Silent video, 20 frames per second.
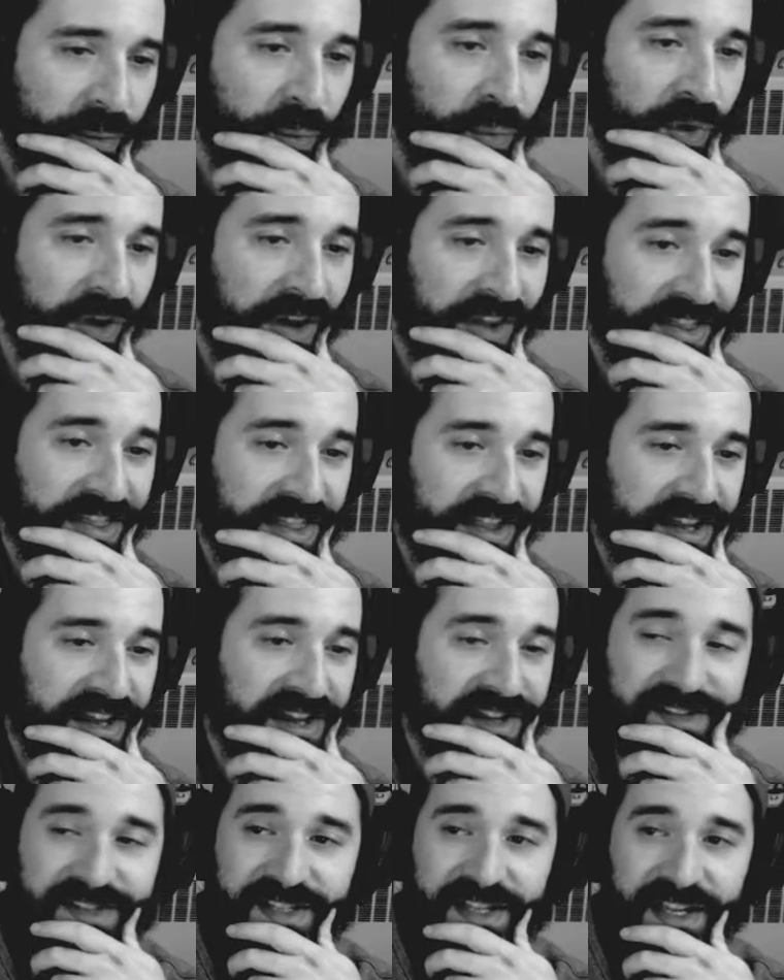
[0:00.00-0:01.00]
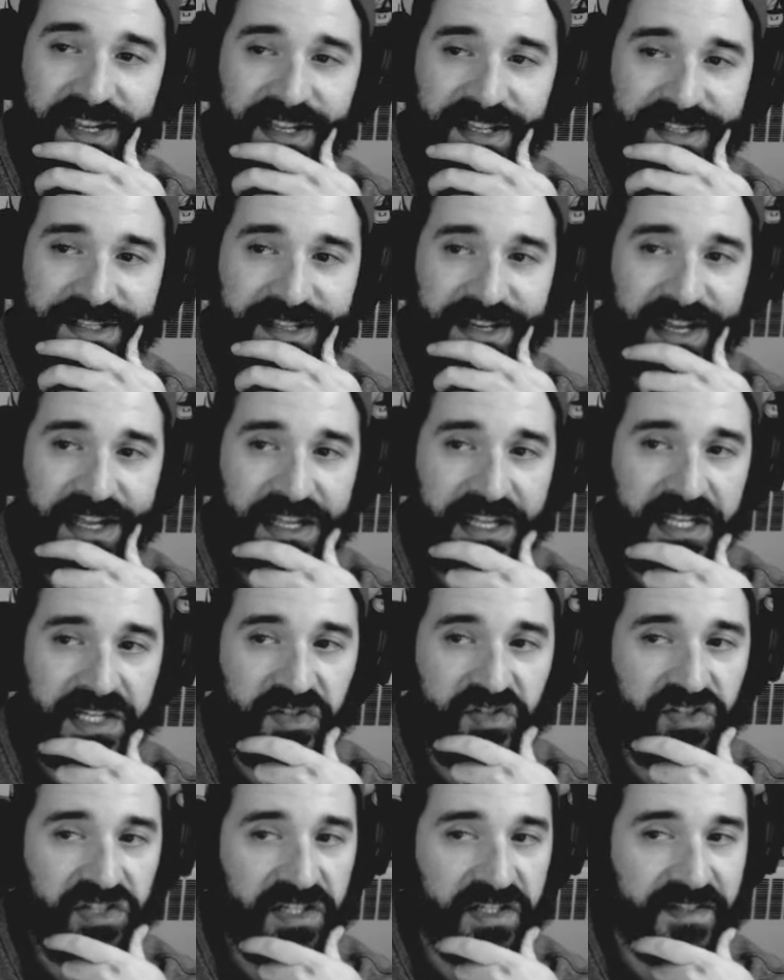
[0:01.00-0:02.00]
one thing I'll say is that I
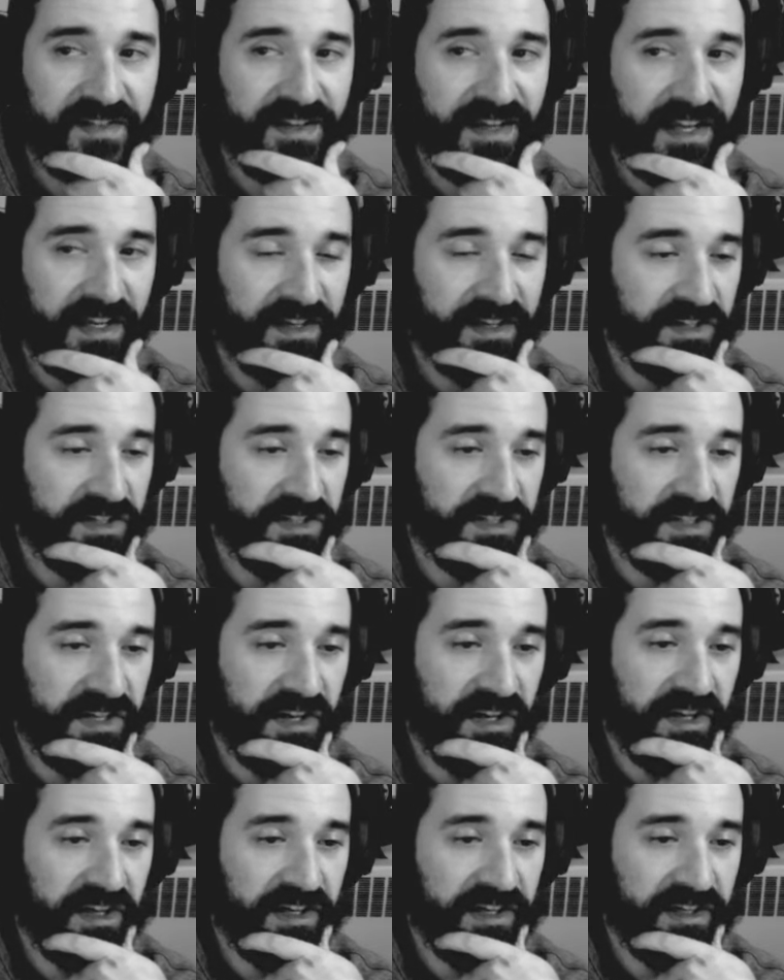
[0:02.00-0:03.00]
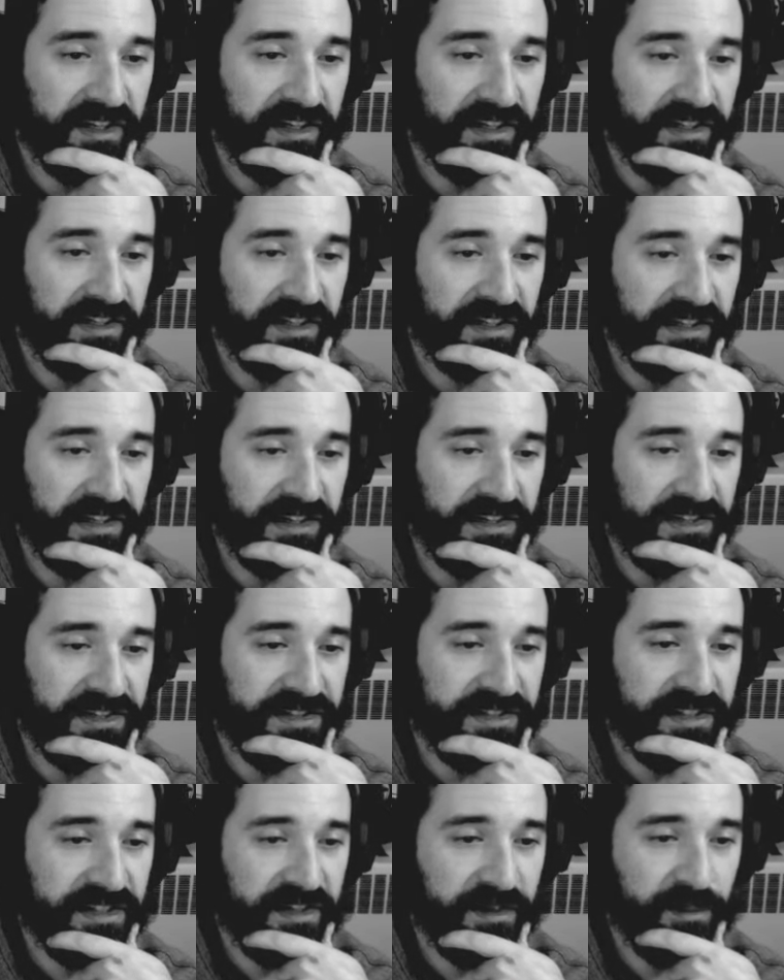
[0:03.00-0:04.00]
had just gotten a dog. I had
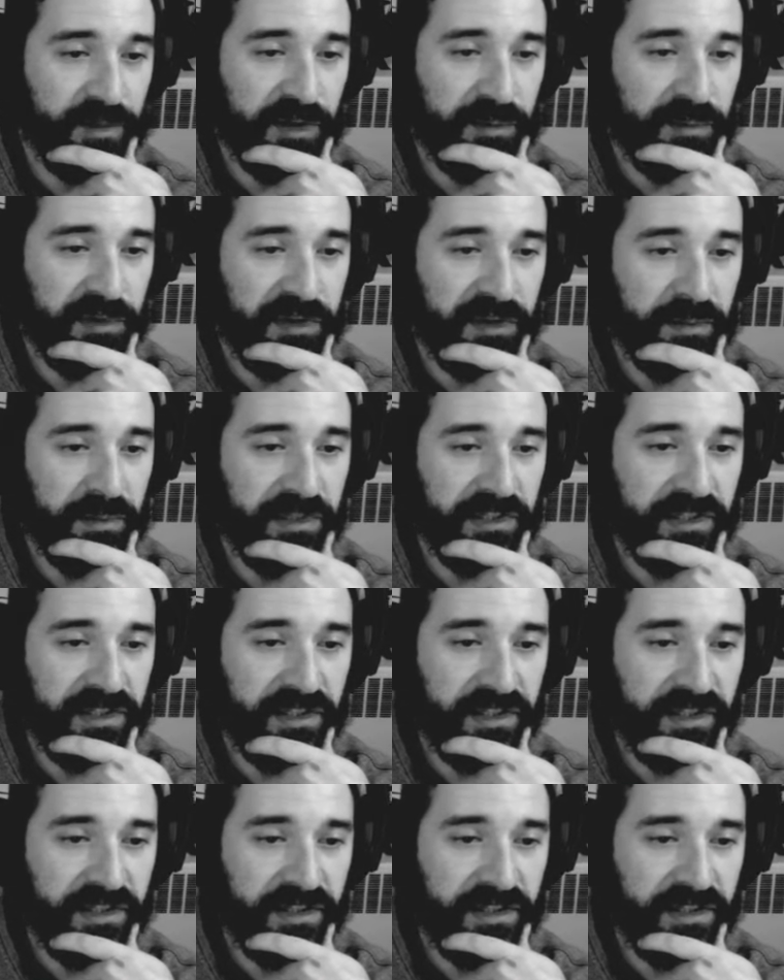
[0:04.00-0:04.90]
just gotten my puppy.